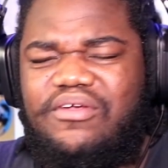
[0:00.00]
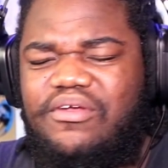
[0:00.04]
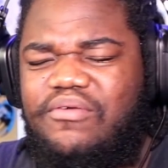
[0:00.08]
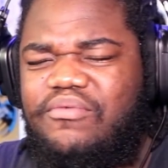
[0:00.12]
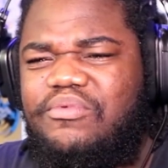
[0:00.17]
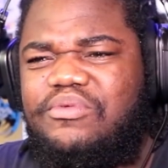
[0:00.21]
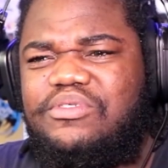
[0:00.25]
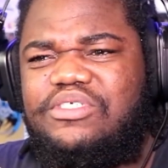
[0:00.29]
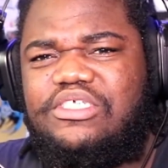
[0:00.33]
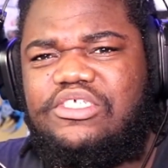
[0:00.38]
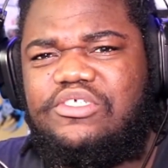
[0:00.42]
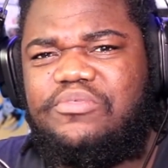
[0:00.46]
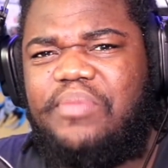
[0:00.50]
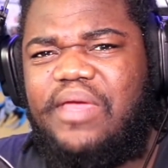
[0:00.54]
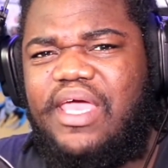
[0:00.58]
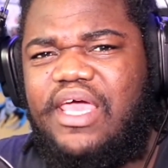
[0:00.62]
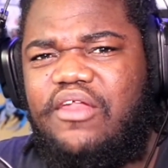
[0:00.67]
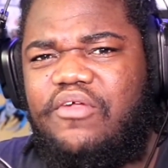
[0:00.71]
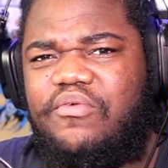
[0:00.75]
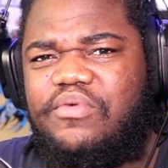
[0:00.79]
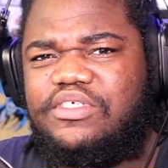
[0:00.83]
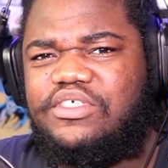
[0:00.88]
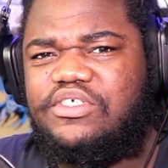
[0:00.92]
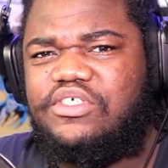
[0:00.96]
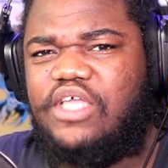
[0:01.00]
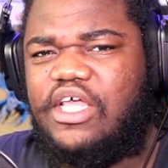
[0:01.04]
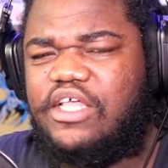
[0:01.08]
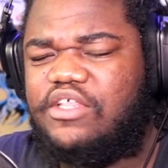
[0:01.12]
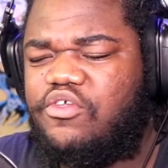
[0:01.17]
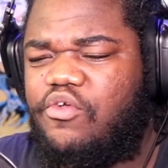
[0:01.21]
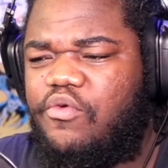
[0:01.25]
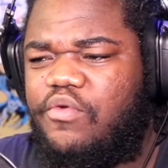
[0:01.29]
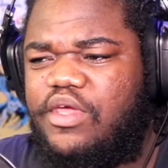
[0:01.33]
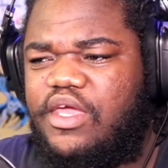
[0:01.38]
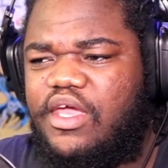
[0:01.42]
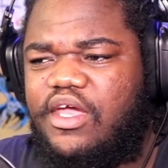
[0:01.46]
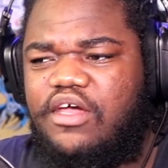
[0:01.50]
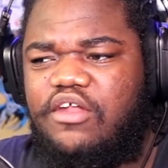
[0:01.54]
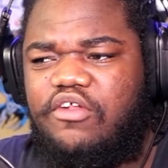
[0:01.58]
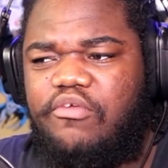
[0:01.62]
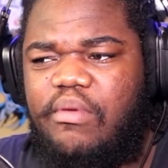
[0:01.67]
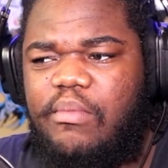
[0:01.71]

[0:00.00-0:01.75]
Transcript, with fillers: It was Japan or was it South Korea? I couldn't